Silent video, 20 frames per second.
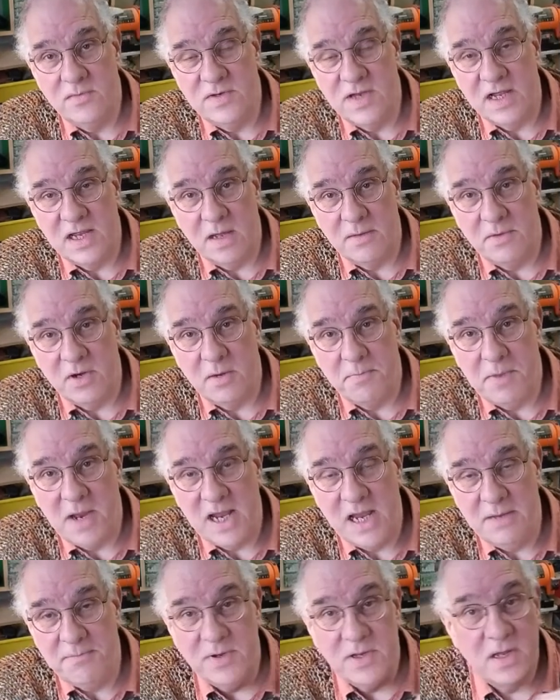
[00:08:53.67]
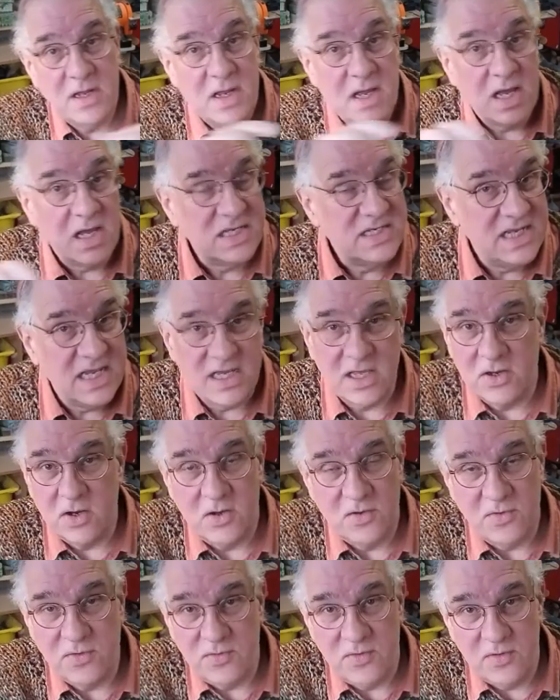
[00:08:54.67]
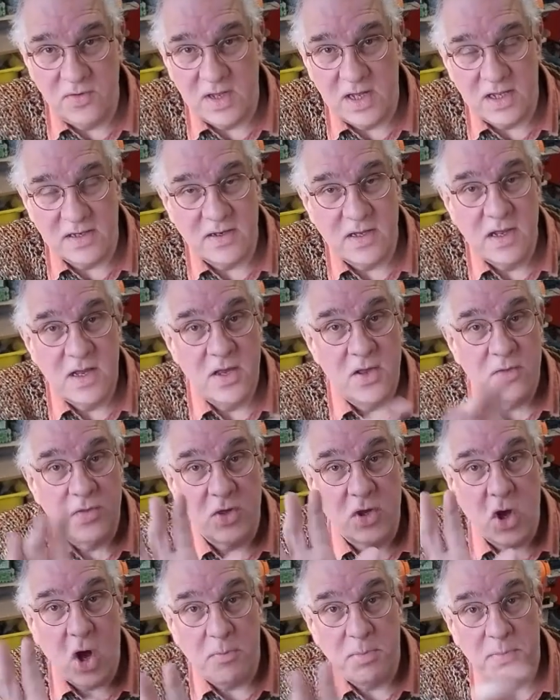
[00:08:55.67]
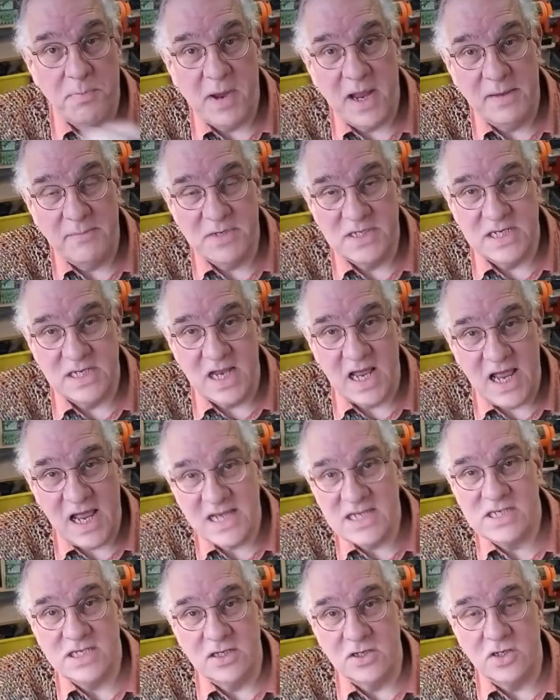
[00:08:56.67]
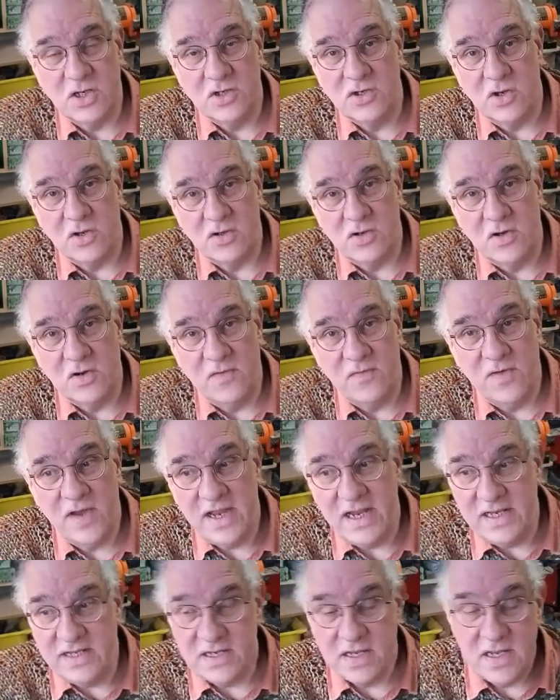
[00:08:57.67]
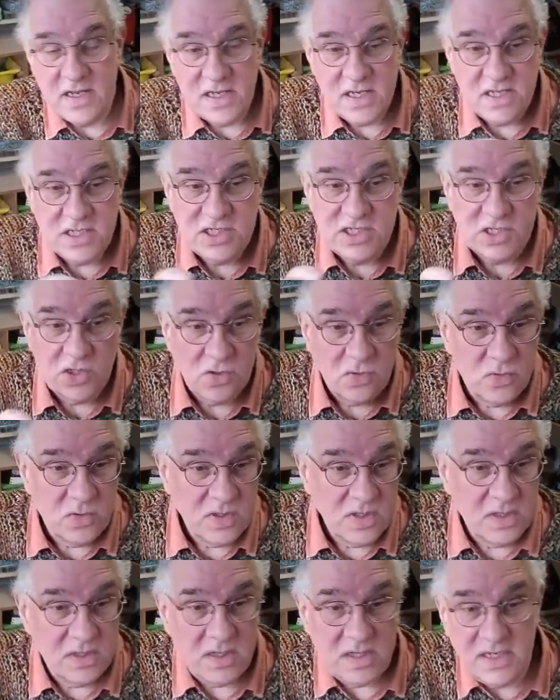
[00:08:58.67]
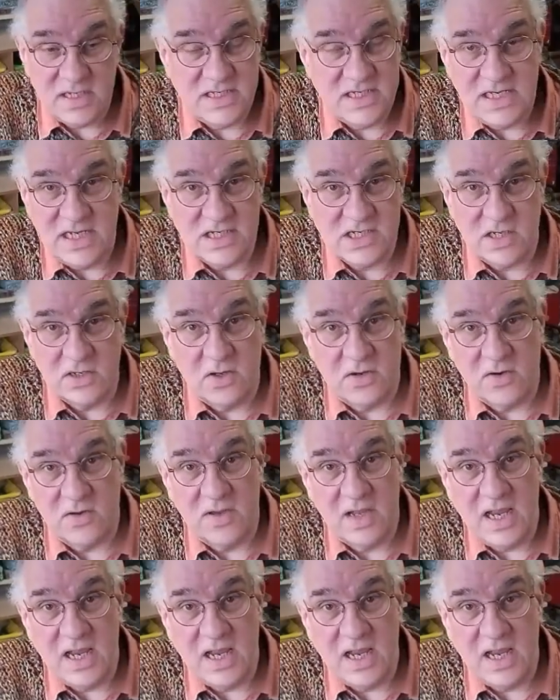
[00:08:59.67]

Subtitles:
diameter pipe and take it out through that. The copper pipe is an excellent conductor of heat, so it takes a lot